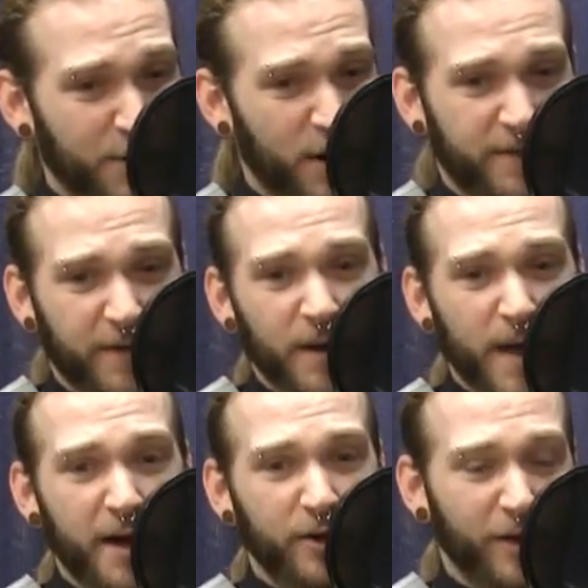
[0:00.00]
I worked for a
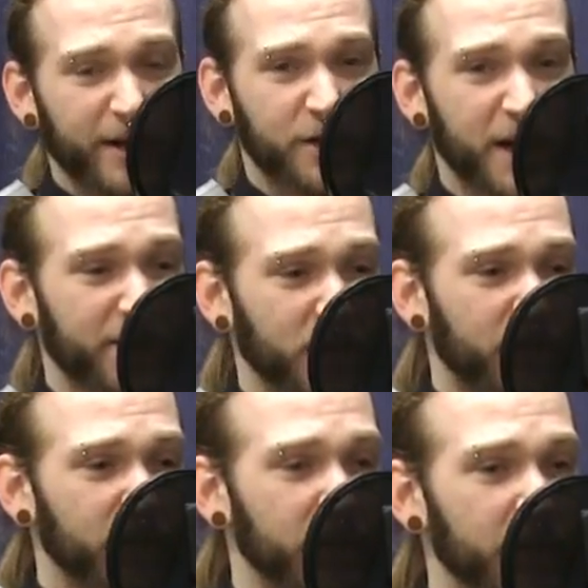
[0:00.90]
lot of great chefs
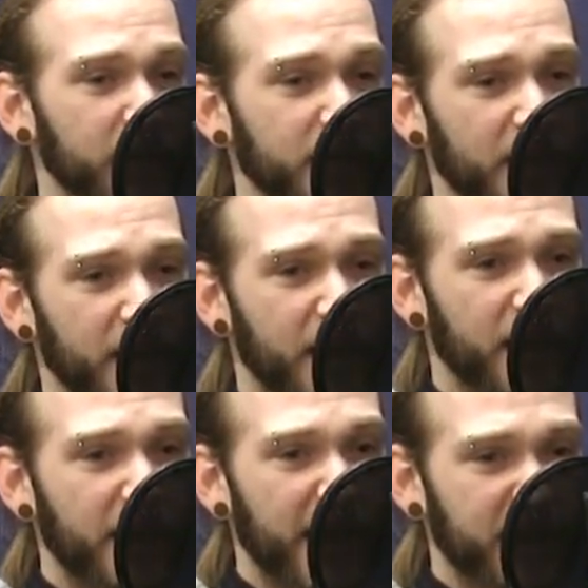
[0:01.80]
over the years
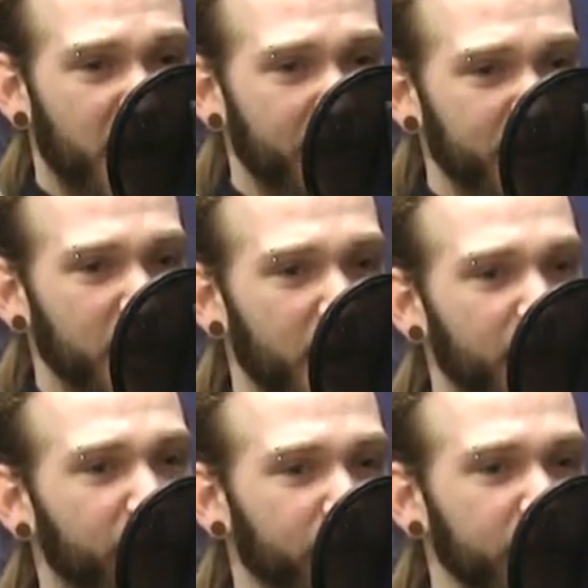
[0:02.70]
that taught me a
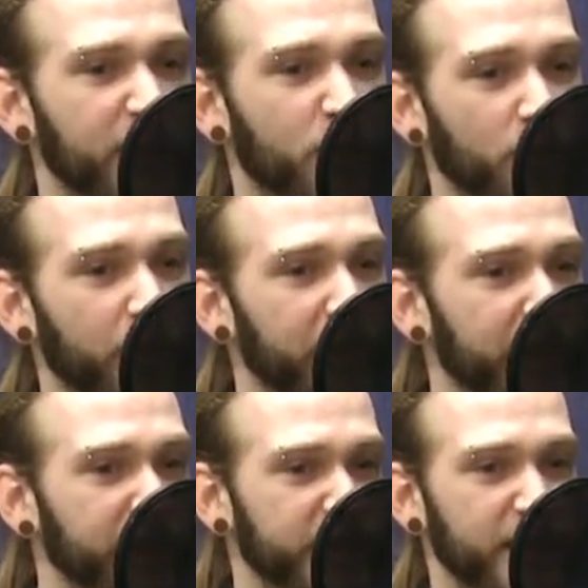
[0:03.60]
lot of really cool
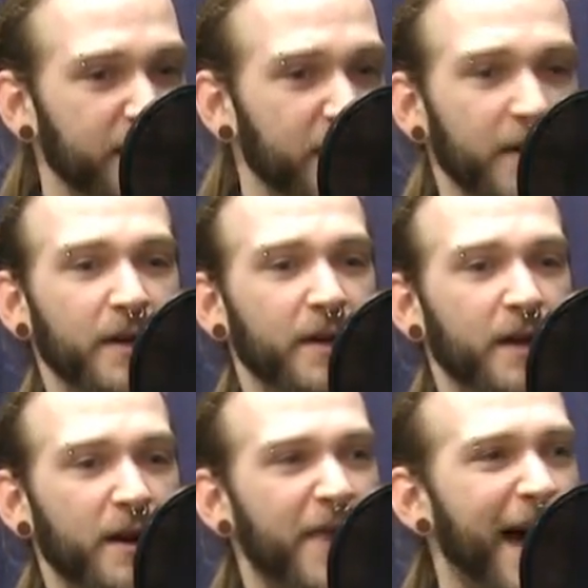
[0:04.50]
things, and
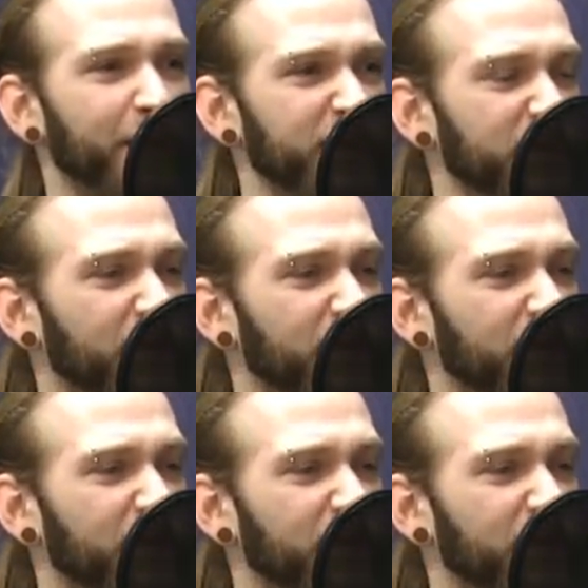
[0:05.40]
that was